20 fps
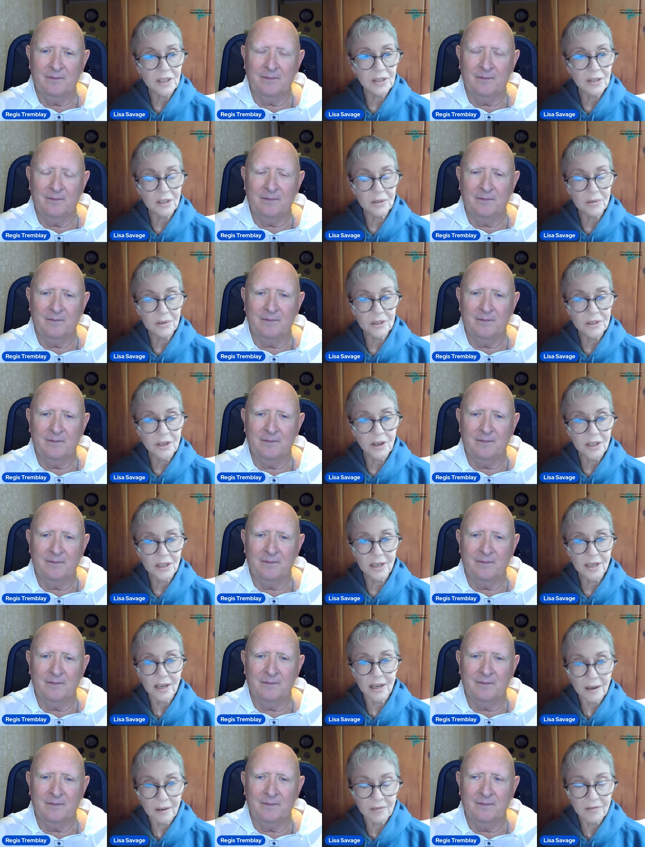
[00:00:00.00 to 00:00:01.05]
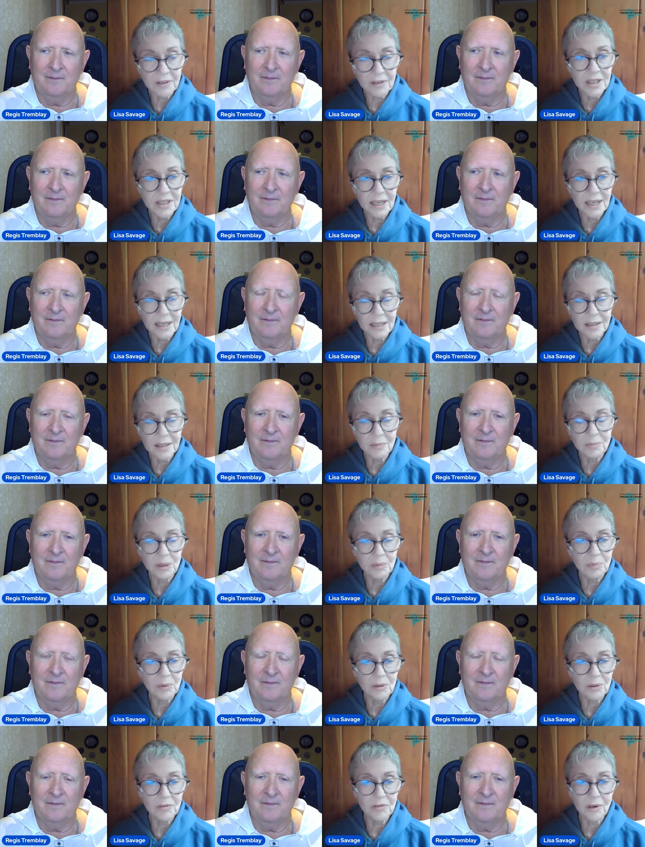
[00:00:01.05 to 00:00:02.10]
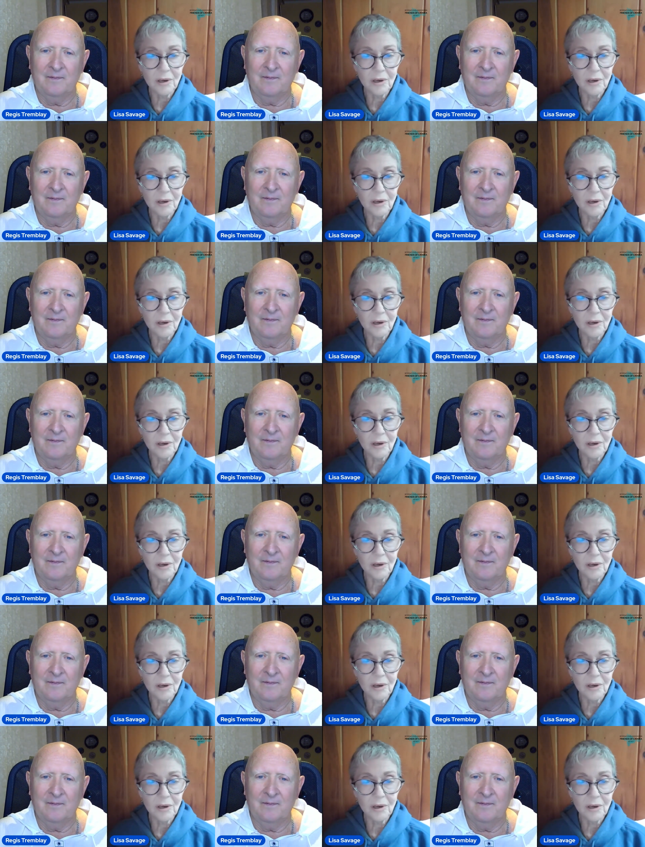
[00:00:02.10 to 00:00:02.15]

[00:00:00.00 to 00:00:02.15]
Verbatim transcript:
Speaker 1: you and Tanya, every day, and the people of